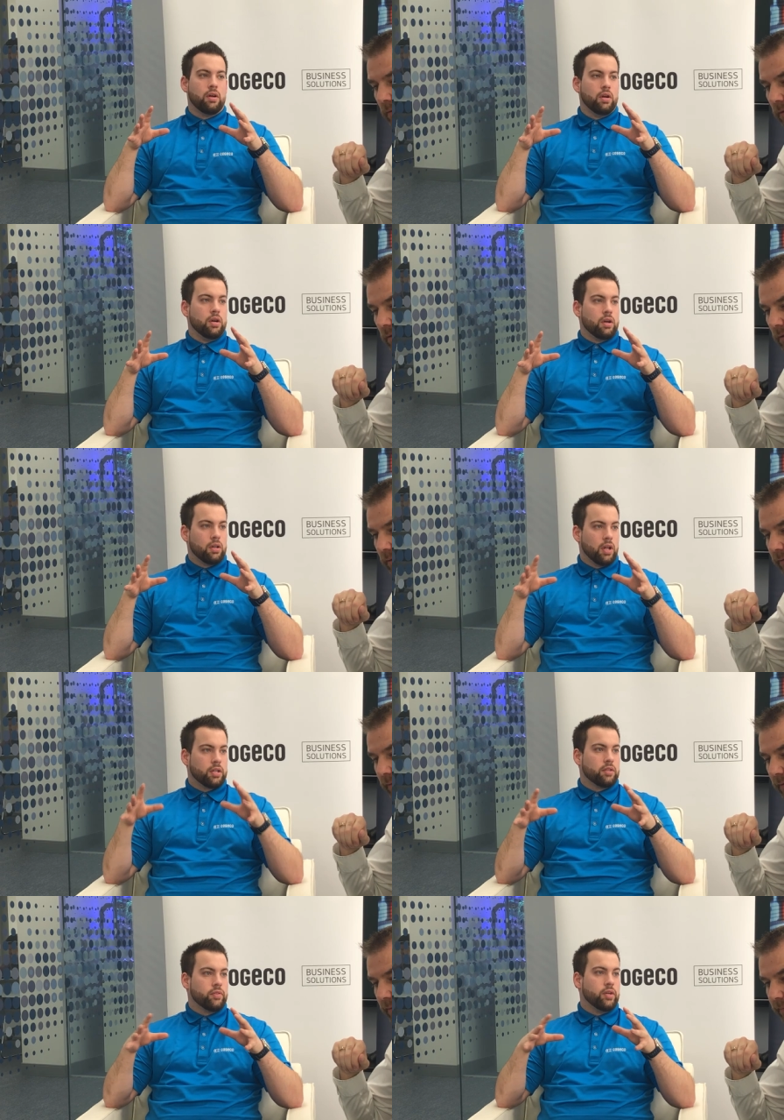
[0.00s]
to
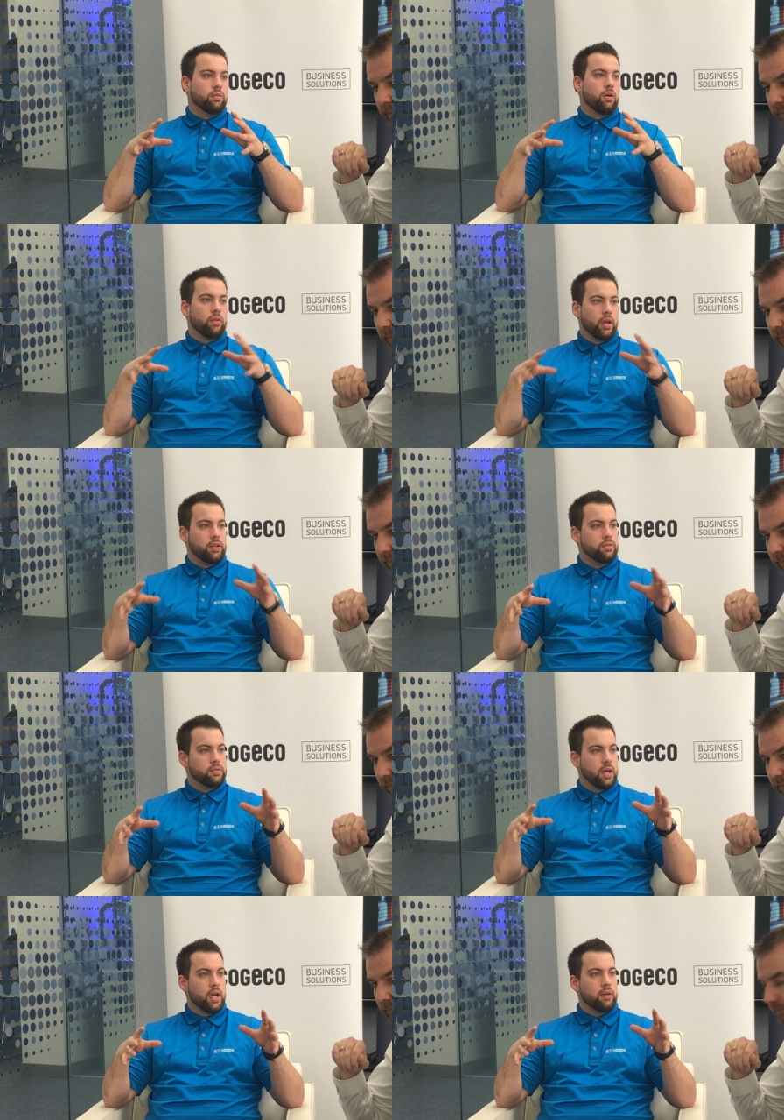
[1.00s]
collectively grow. And like you
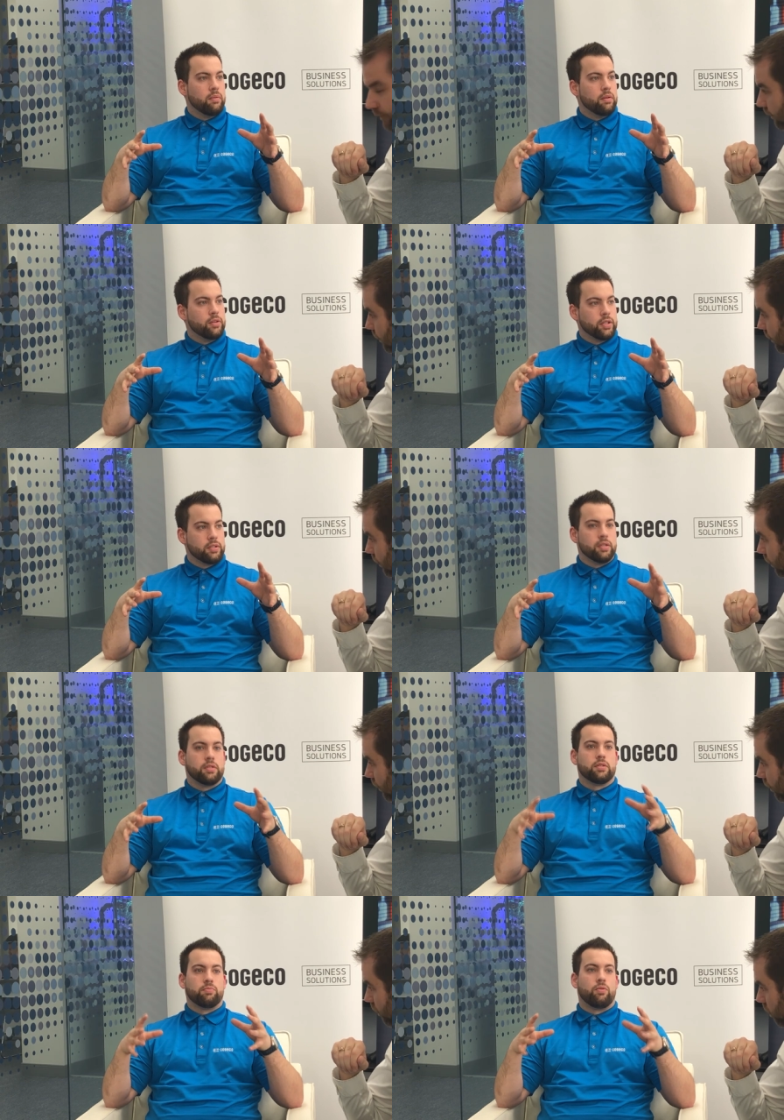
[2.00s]
said, Jason,
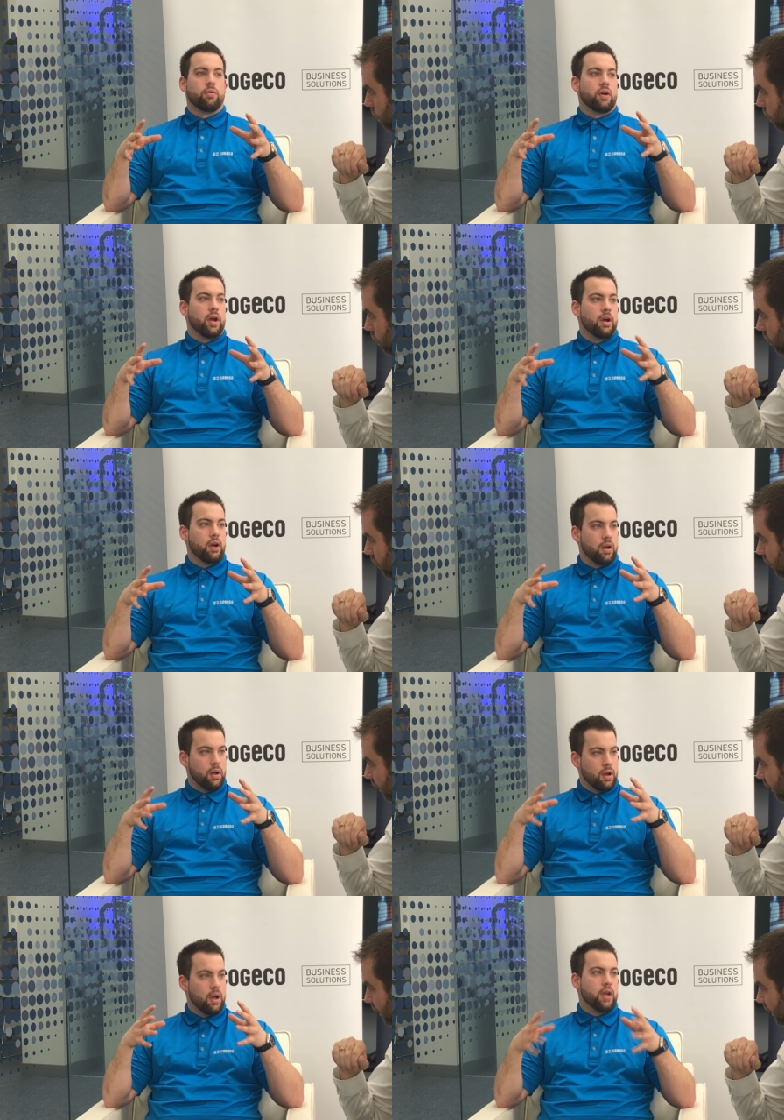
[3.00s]
is support
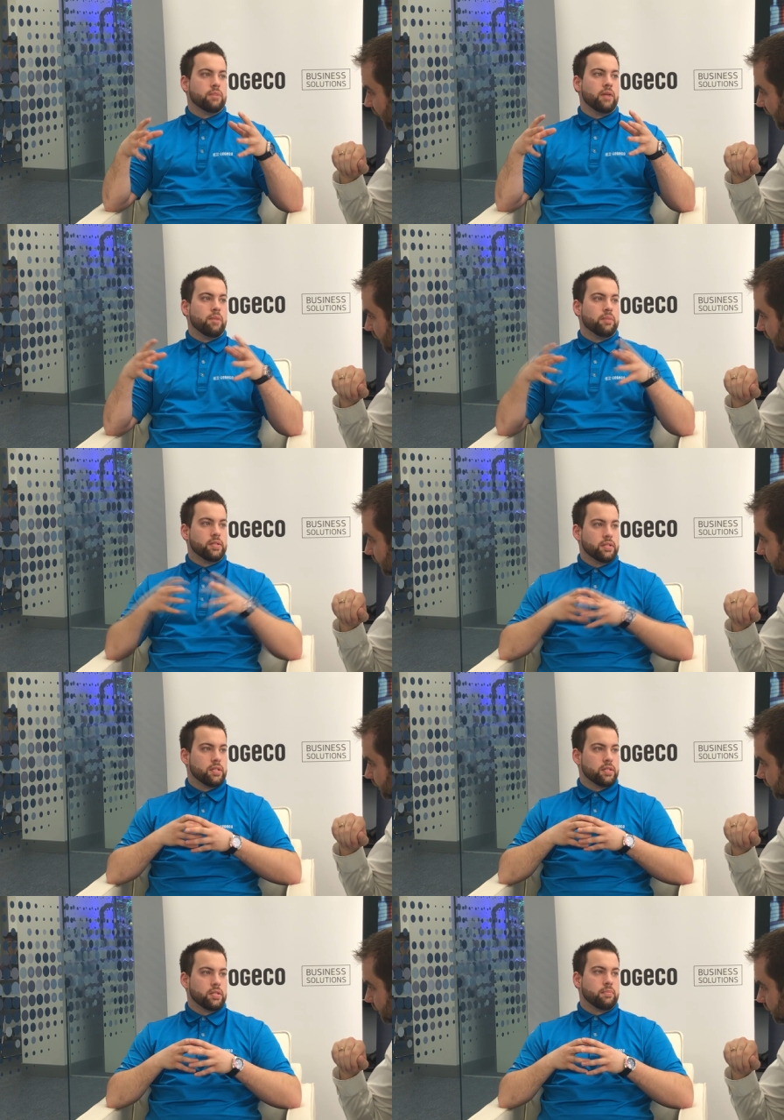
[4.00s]
as many
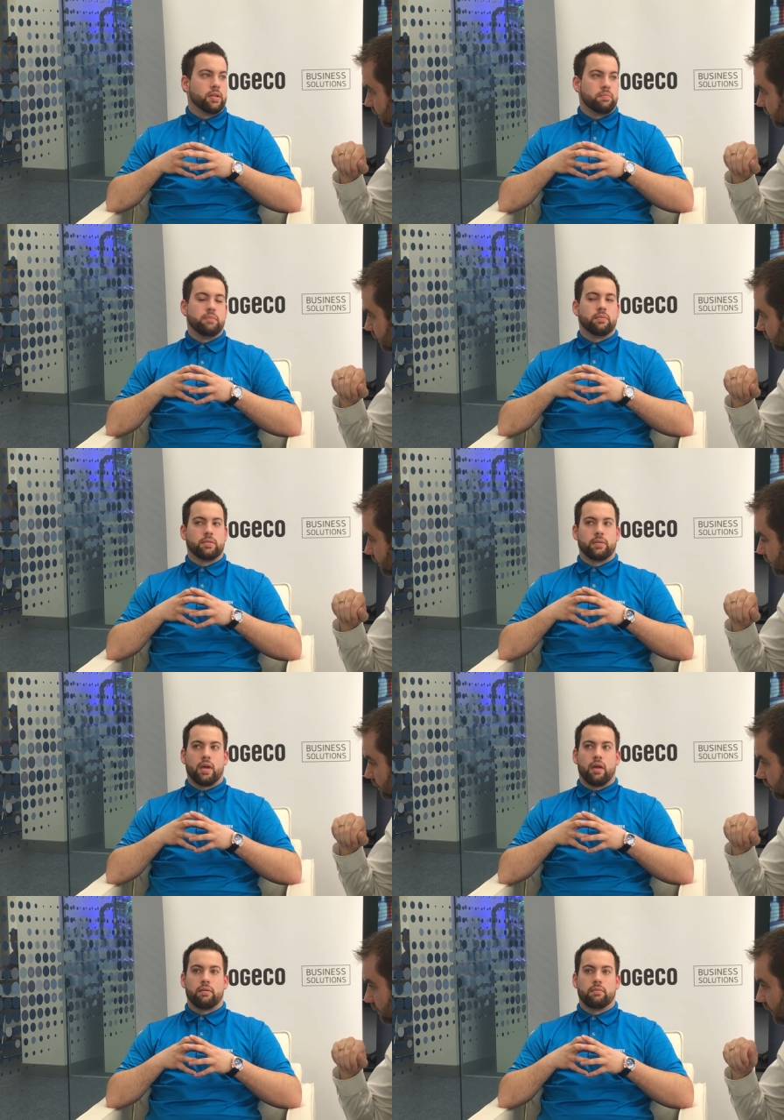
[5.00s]
businesses, as many people as we
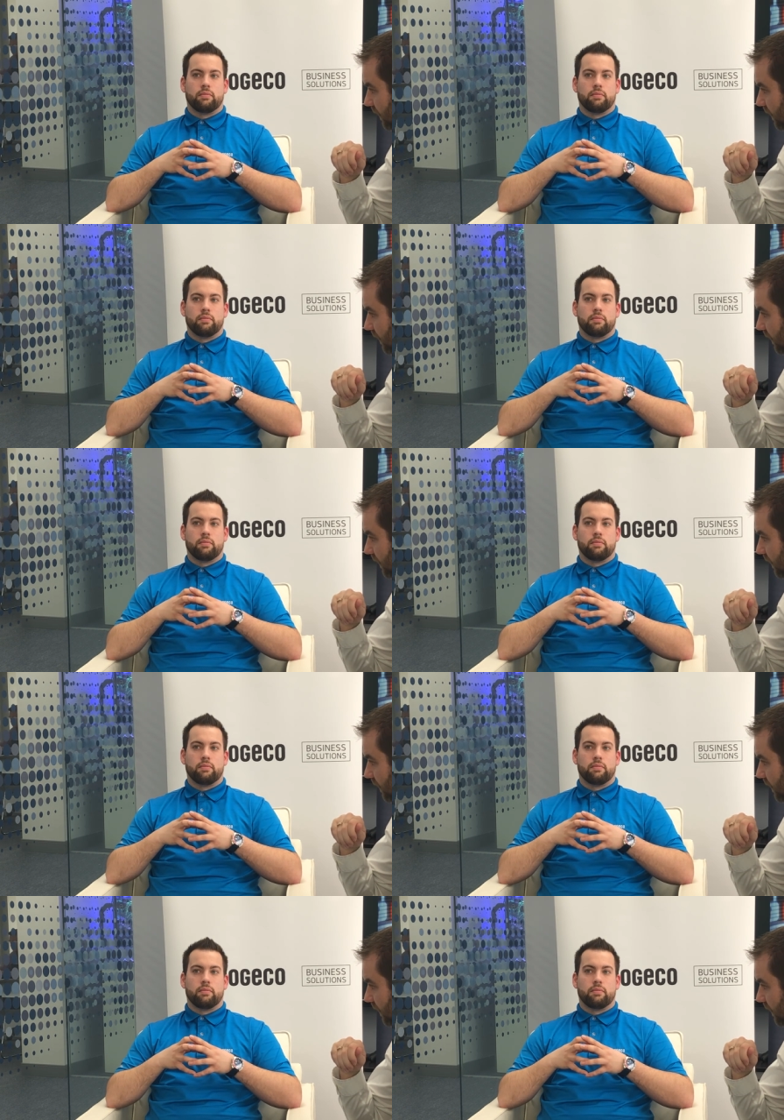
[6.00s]
can.